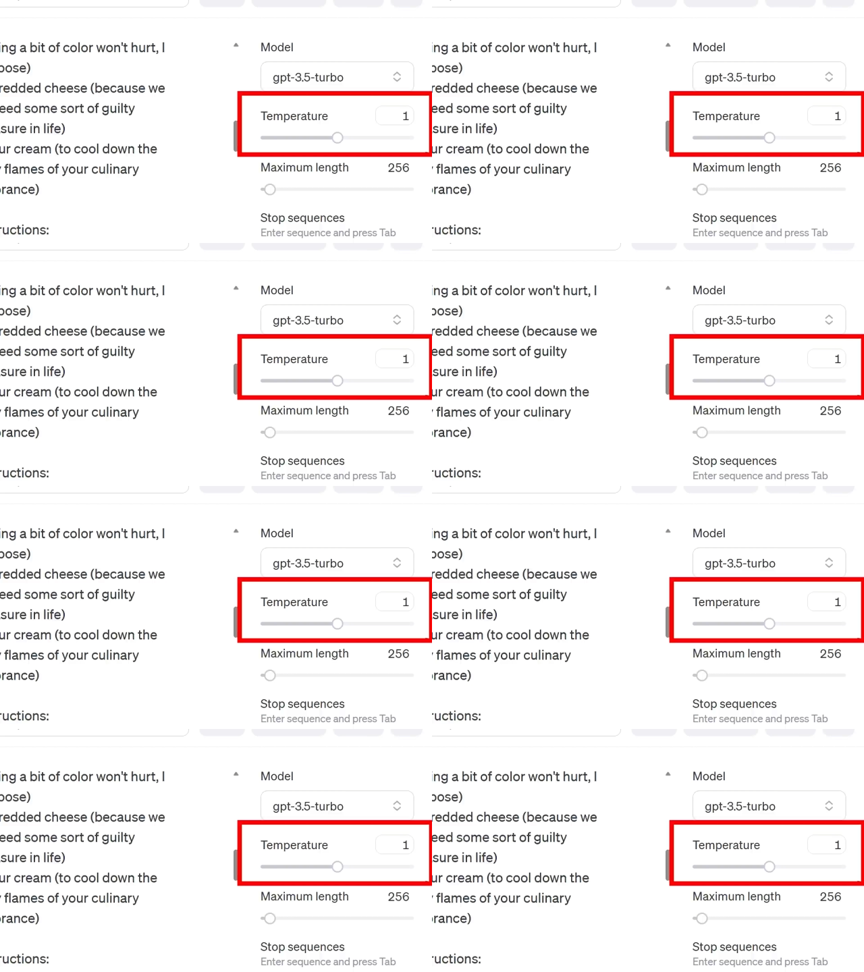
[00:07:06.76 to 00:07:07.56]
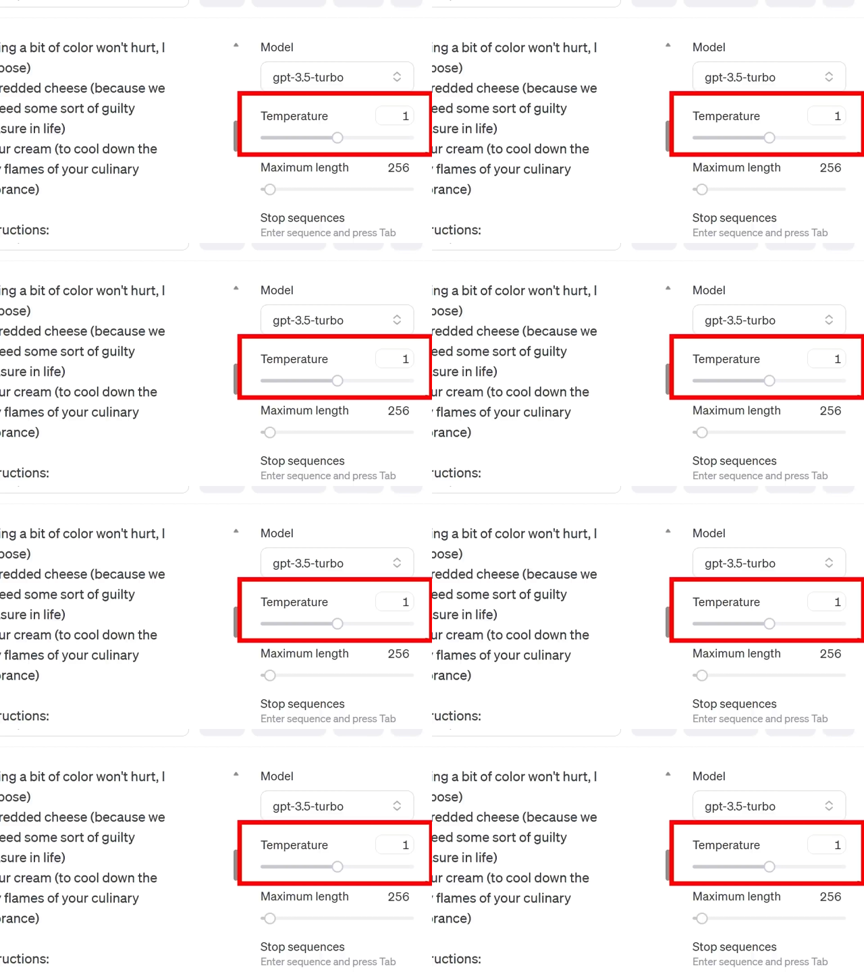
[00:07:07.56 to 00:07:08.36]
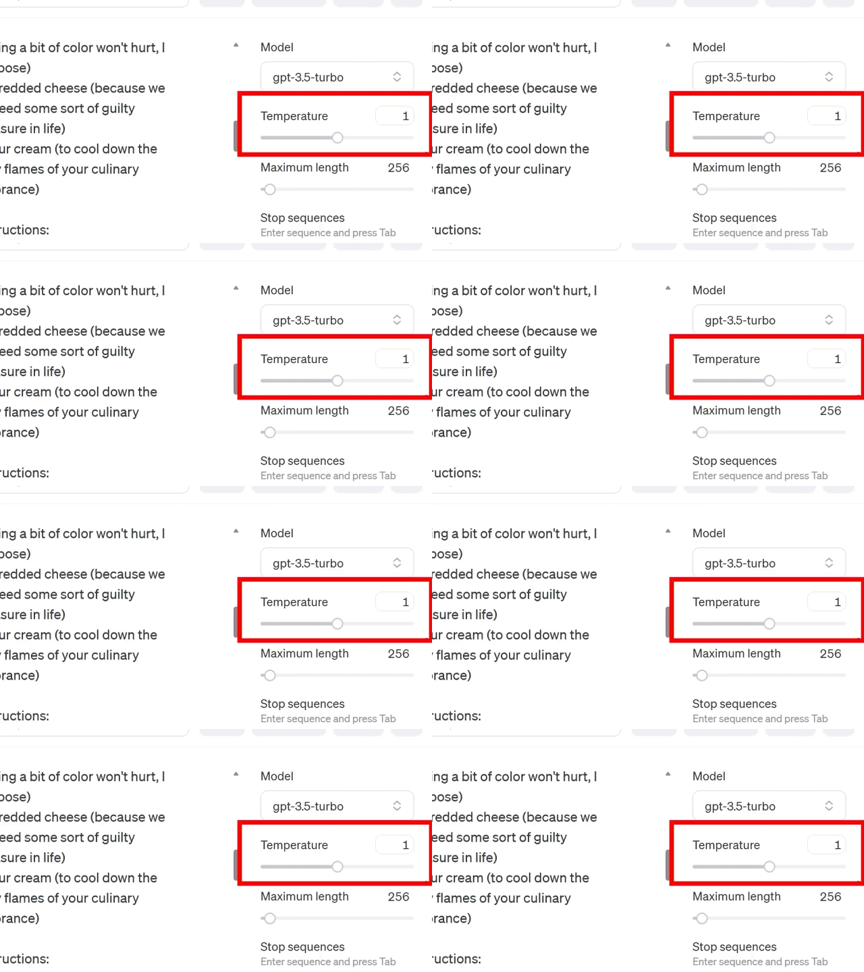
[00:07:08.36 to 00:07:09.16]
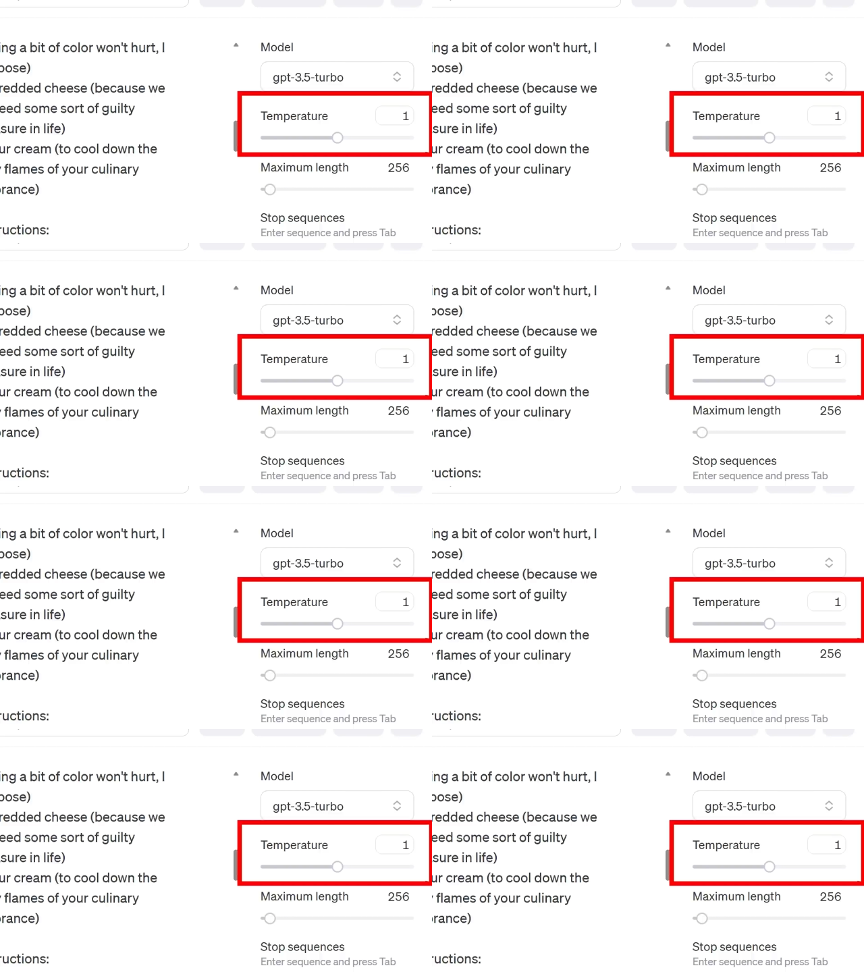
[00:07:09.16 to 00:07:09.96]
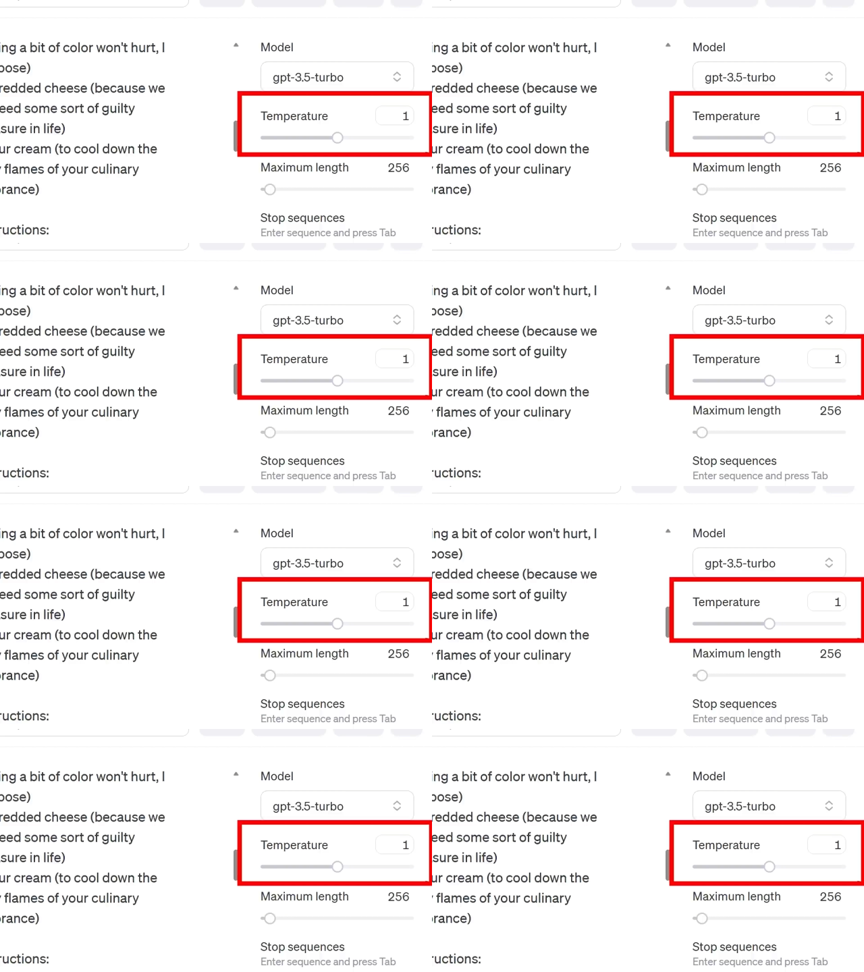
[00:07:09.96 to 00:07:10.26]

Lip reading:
Nobody's mouth can be seen.